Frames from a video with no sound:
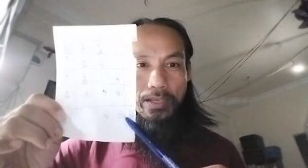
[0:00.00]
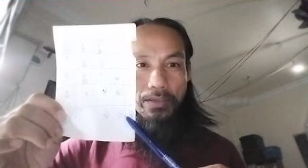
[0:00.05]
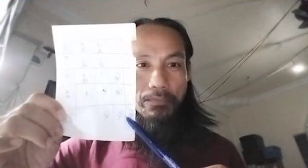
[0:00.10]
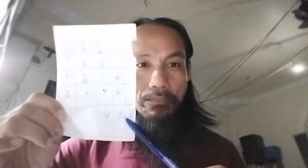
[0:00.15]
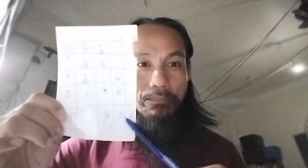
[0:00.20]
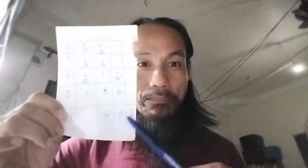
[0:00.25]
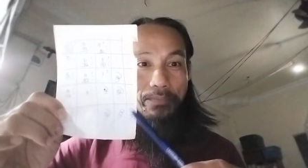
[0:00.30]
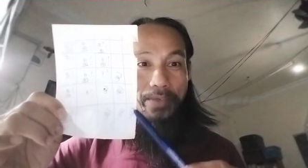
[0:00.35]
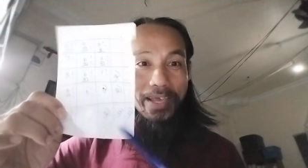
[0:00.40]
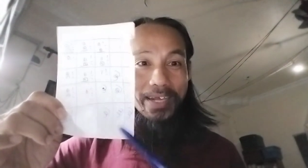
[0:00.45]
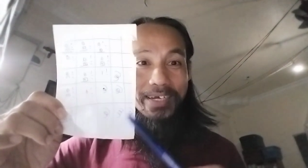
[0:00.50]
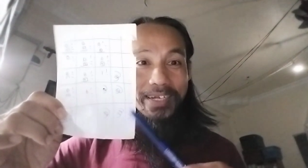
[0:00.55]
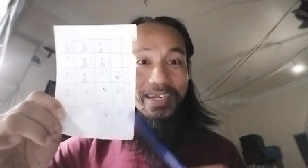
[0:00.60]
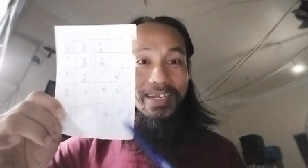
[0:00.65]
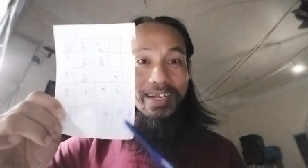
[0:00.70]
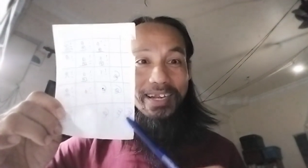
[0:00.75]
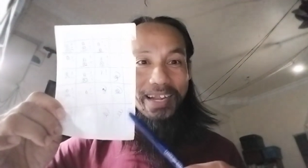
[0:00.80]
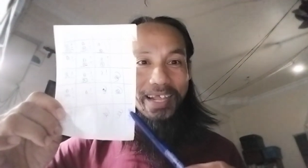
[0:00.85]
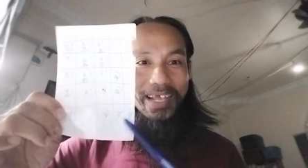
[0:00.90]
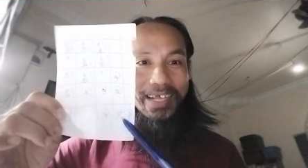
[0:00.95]
Very
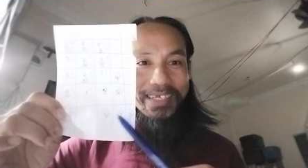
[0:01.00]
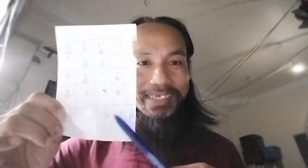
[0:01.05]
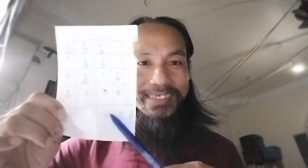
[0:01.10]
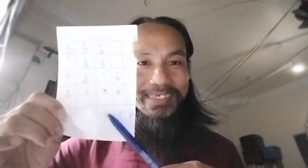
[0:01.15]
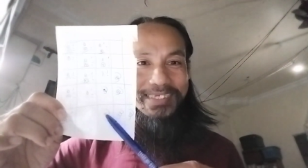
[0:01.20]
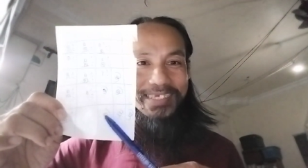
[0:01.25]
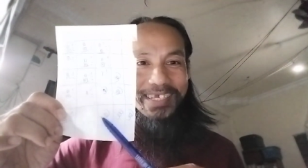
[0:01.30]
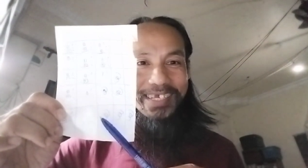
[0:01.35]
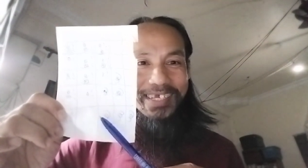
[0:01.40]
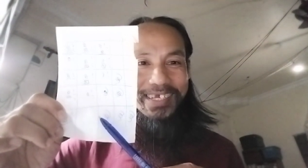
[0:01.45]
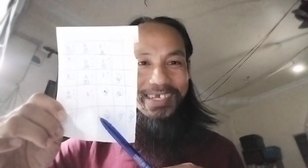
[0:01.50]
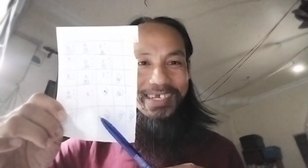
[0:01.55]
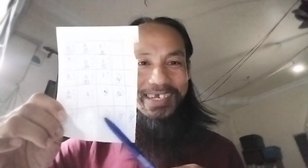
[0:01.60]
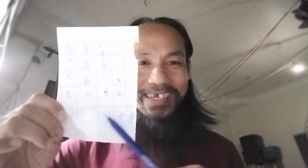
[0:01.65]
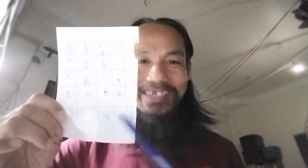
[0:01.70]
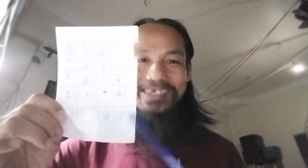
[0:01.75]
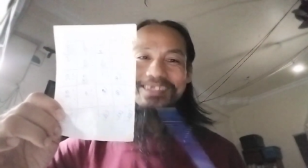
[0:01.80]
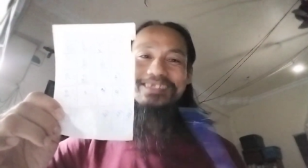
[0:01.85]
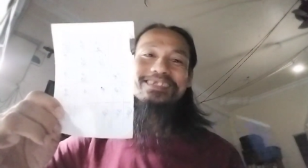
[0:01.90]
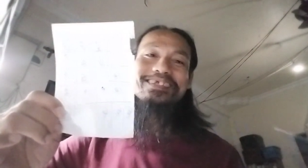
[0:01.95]
lazy.
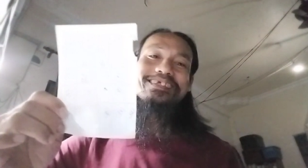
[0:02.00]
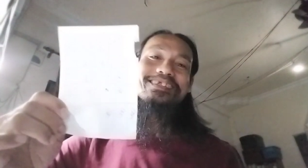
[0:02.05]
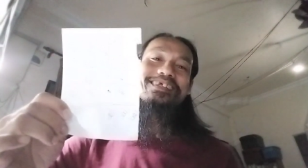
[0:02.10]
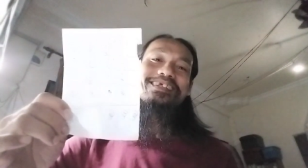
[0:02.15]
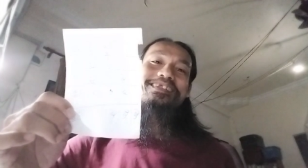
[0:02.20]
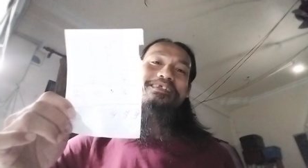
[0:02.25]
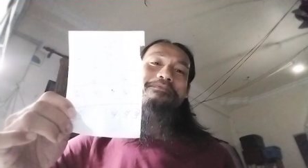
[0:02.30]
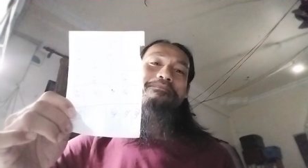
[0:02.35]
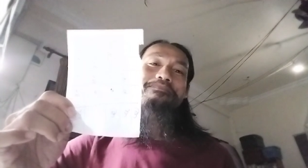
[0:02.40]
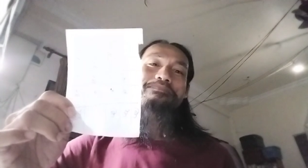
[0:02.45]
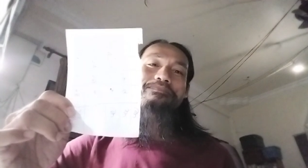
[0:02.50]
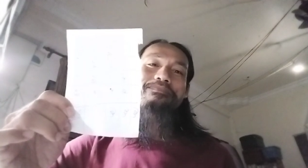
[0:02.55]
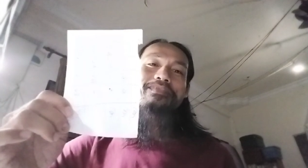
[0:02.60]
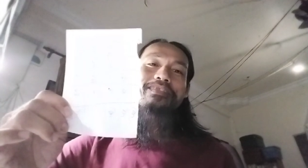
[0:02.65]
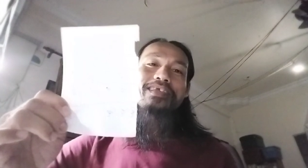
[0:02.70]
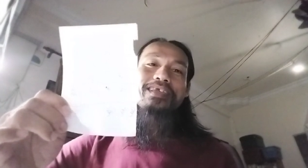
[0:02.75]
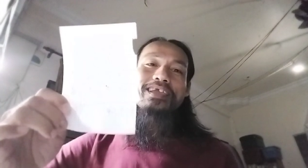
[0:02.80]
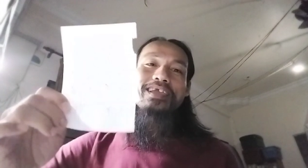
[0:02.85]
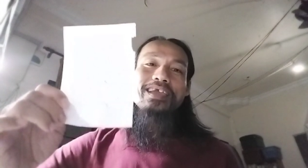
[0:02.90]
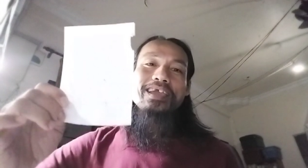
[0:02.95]

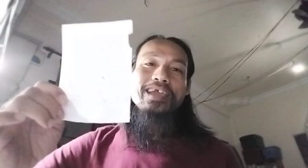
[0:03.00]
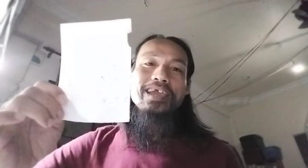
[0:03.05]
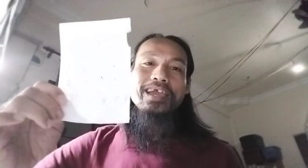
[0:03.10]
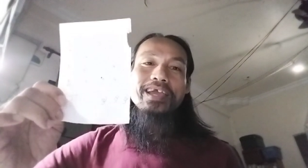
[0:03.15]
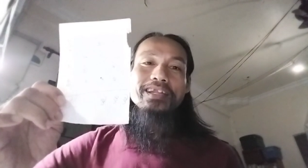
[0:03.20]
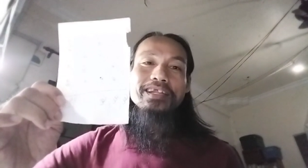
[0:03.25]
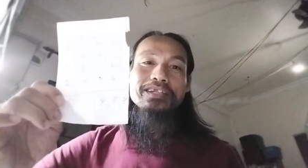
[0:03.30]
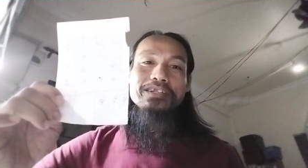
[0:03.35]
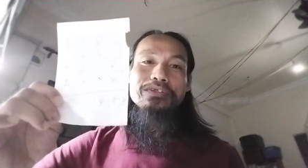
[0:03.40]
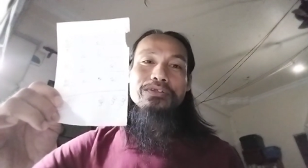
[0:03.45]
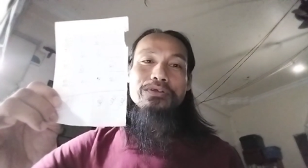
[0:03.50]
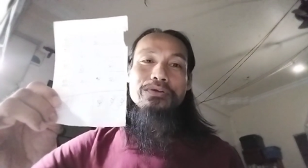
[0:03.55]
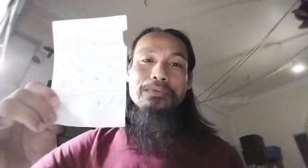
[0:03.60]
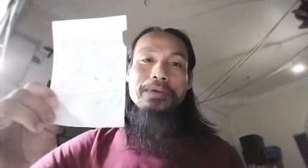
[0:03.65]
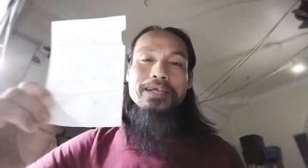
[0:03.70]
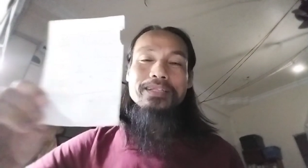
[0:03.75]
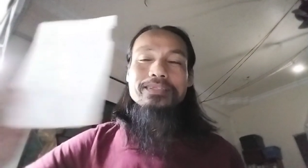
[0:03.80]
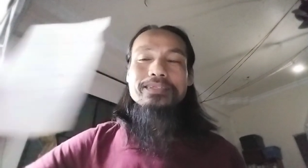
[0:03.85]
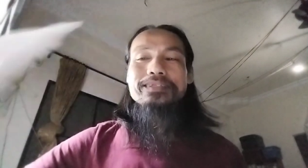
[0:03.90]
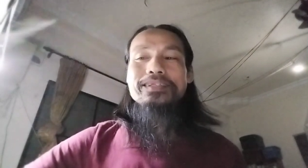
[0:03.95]
And then you know
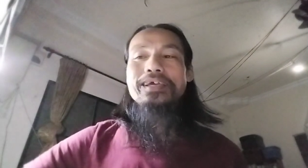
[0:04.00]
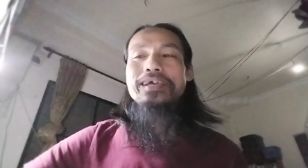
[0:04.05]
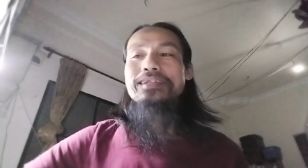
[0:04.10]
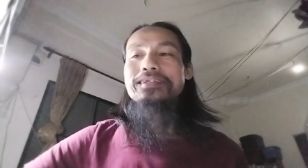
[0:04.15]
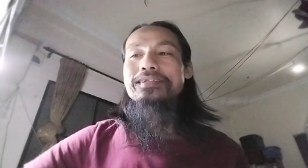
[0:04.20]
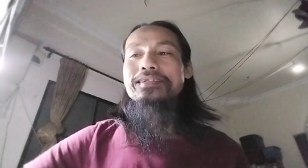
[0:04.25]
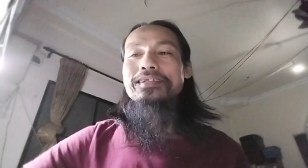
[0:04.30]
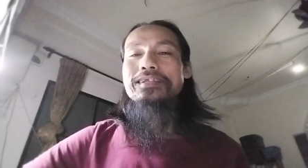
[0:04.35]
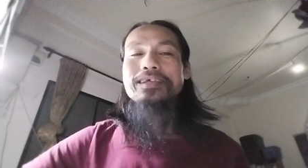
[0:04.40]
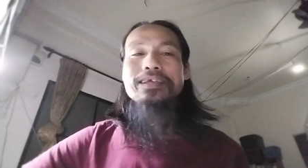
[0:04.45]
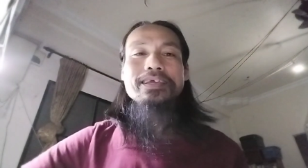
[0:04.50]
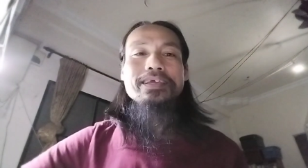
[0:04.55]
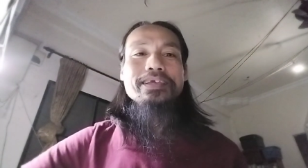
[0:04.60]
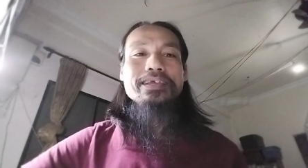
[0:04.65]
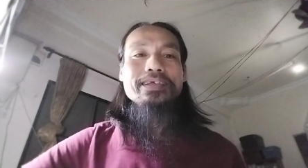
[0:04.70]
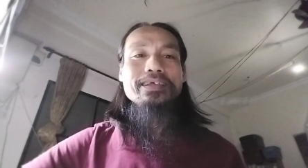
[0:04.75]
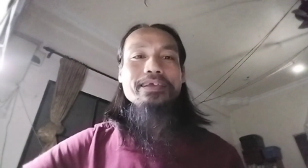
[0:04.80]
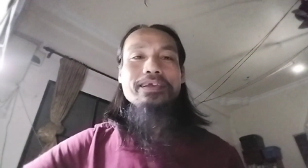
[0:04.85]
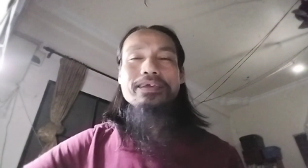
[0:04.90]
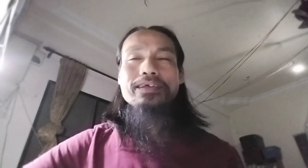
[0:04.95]
what? Then
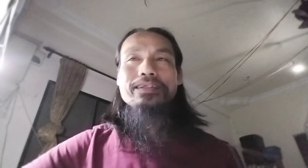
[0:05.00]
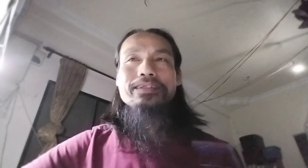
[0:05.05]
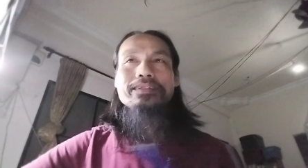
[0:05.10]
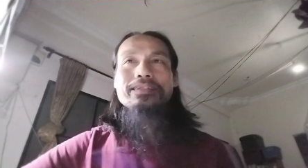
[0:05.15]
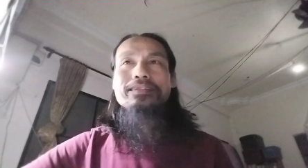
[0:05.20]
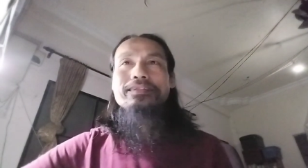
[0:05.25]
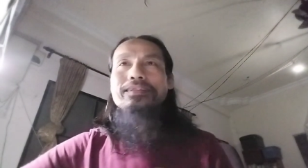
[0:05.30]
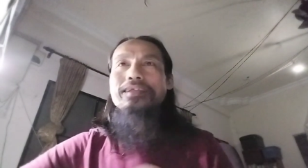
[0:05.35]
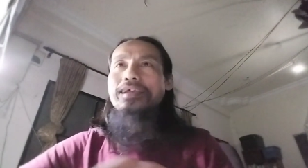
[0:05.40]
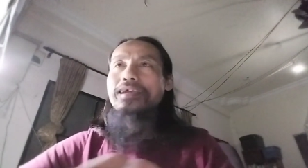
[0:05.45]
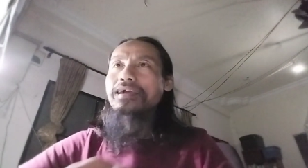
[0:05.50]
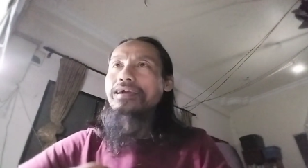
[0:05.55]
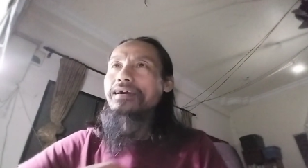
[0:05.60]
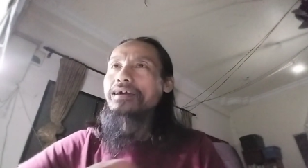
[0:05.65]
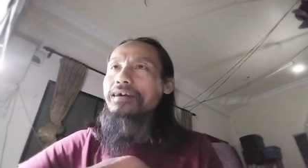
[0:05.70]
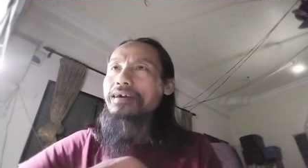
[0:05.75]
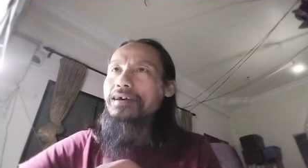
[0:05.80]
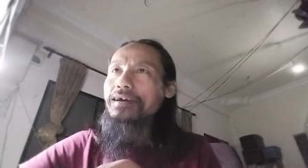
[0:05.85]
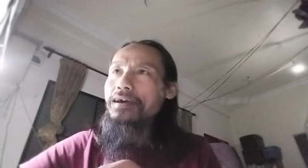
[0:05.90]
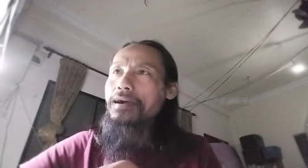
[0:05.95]
he take
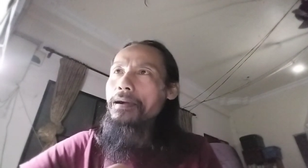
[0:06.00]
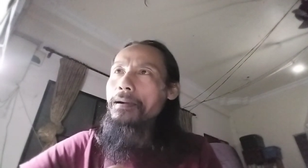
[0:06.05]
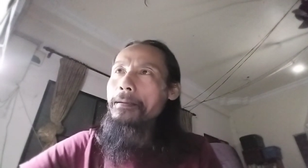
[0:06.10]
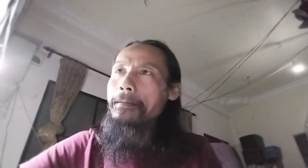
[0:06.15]
a